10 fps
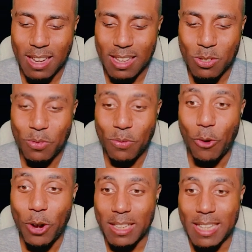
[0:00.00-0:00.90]
This is
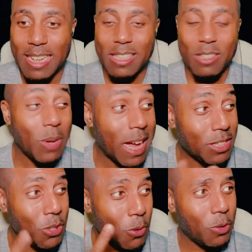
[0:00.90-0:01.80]
free. We
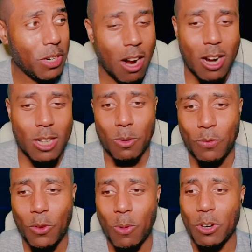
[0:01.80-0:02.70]
got 2 free cards,
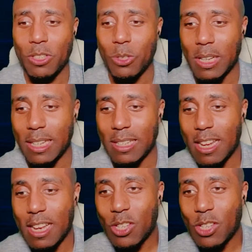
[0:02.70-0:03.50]
perfumer and Duel Links.